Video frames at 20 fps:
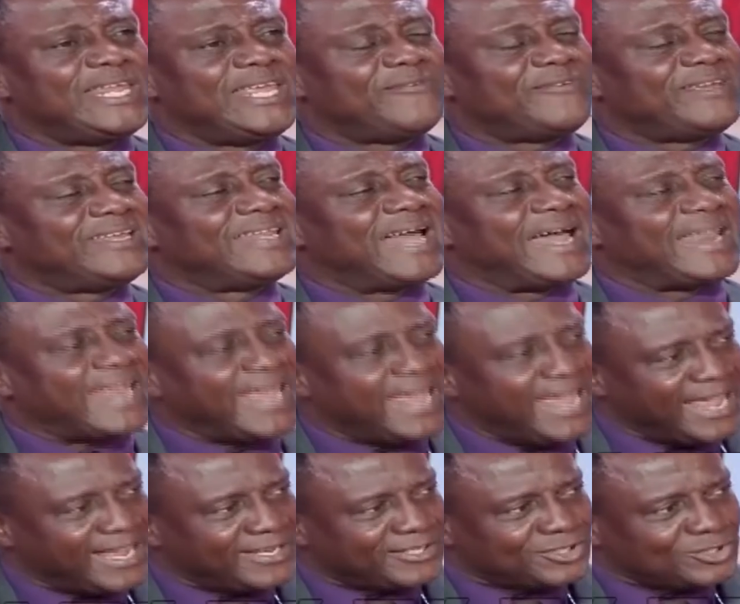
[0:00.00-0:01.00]
live in an
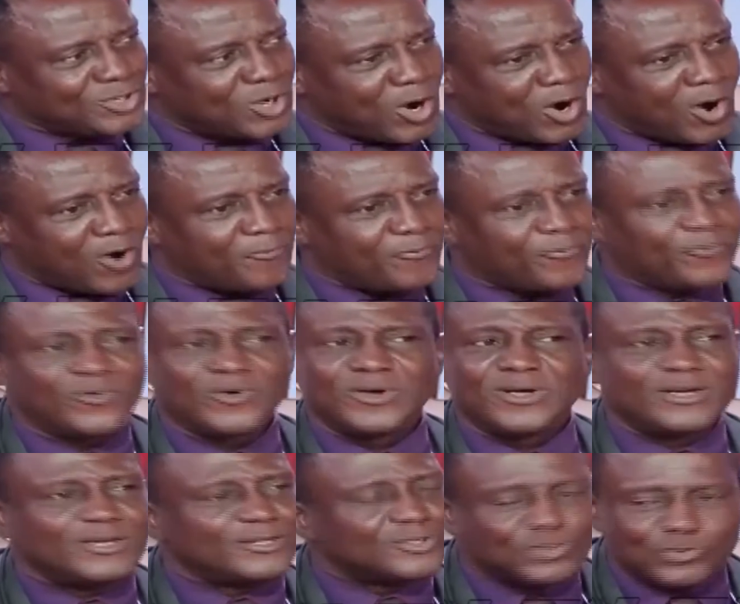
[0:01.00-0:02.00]
age of
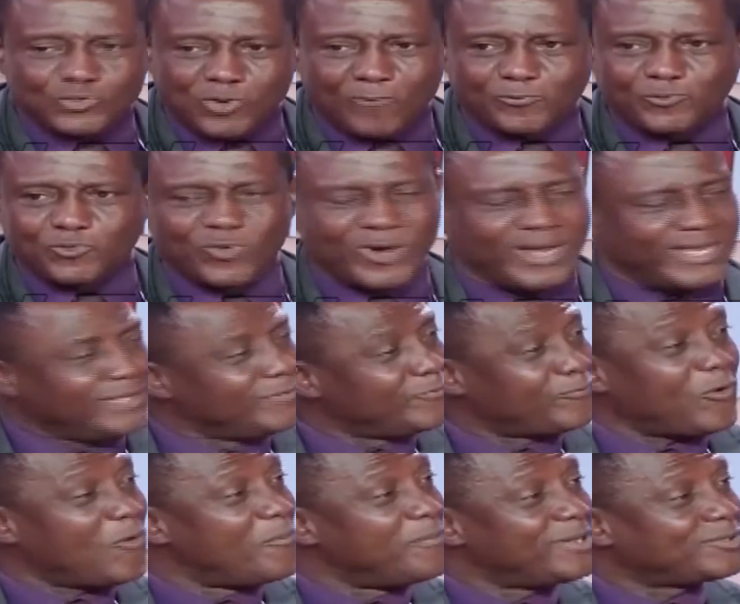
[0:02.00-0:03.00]
software,
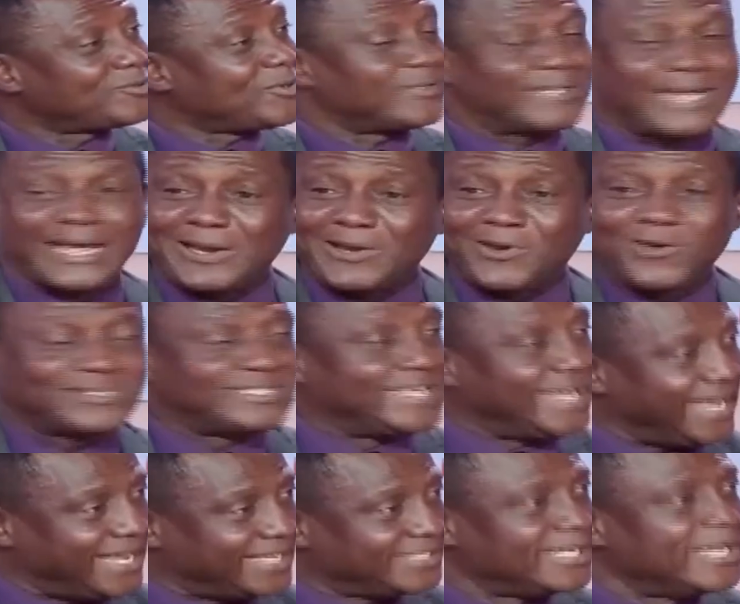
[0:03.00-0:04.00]
information technology
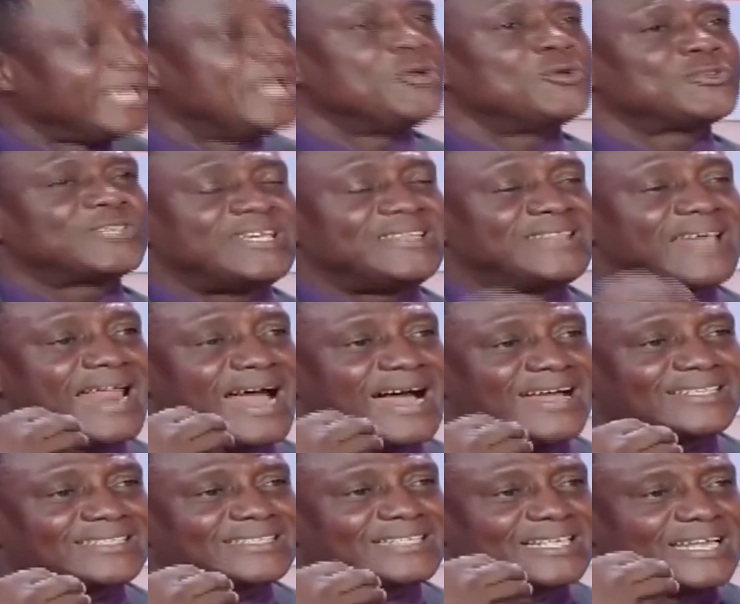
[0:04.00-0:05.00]
age. You see, there
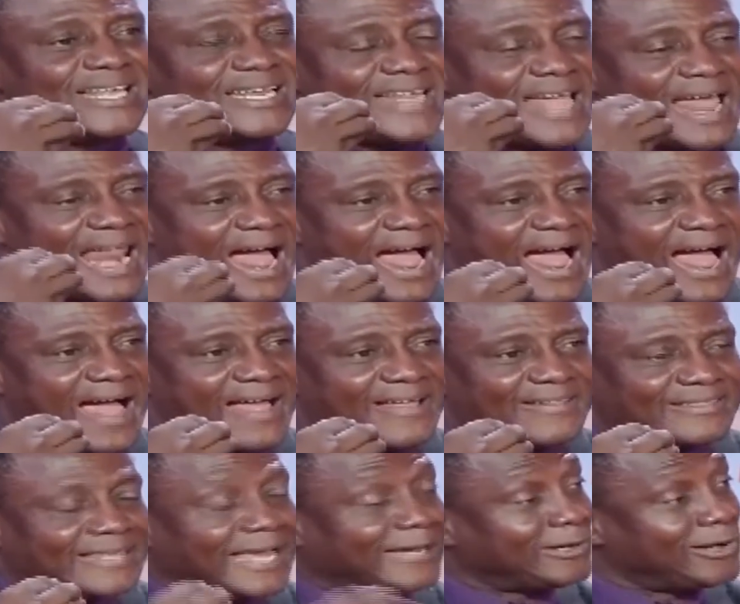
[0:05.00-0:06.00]

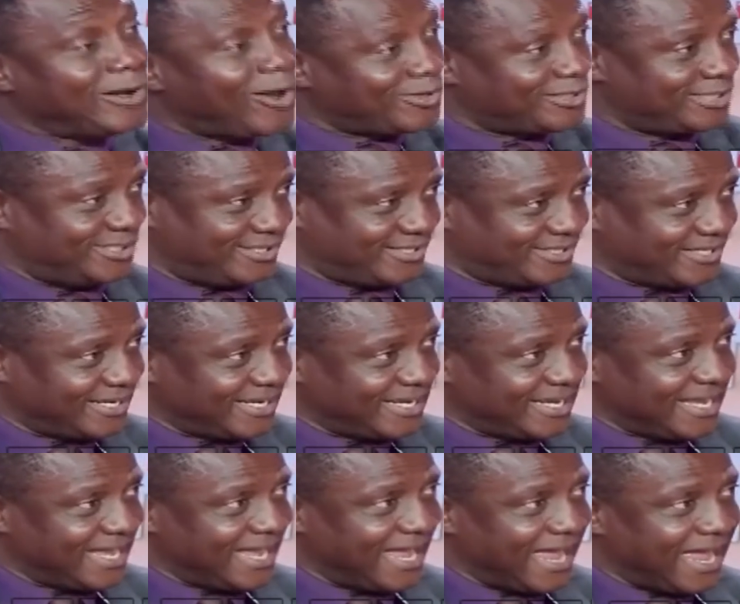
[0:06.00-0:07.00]
are technologies
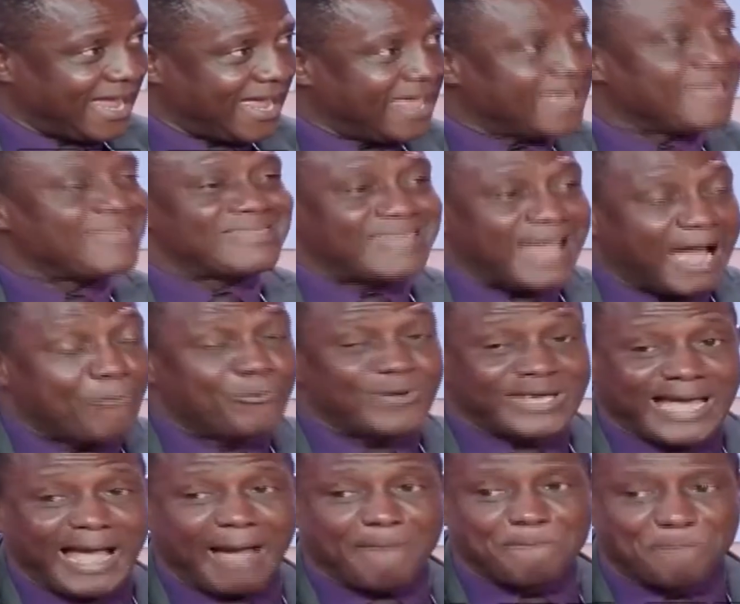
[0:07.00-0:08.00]
that
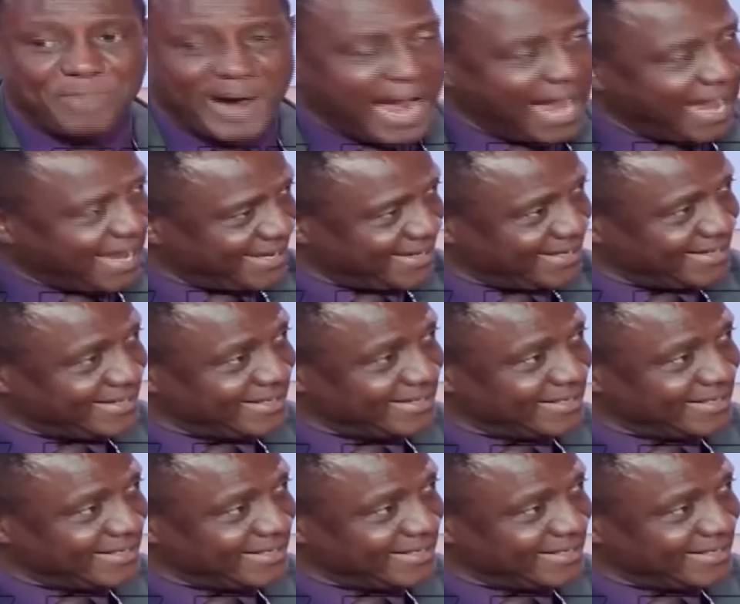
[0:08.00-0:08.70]
we can buy